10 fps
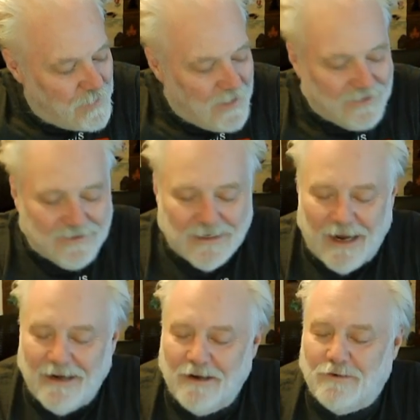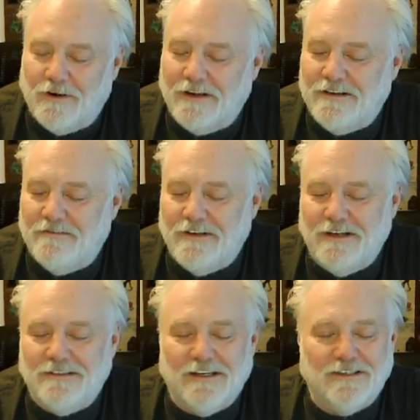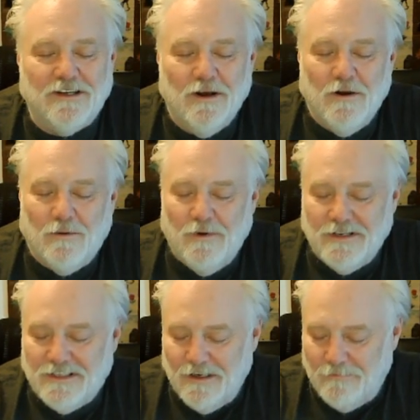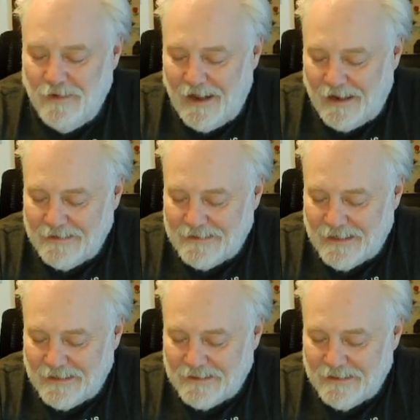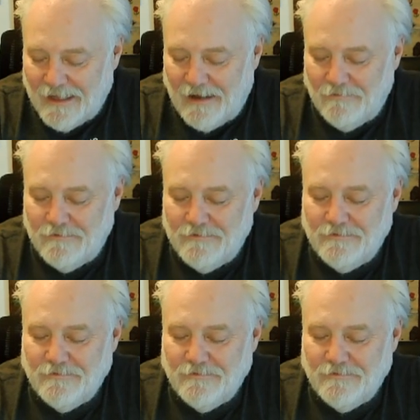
insight and creativity, such wisdom and such love.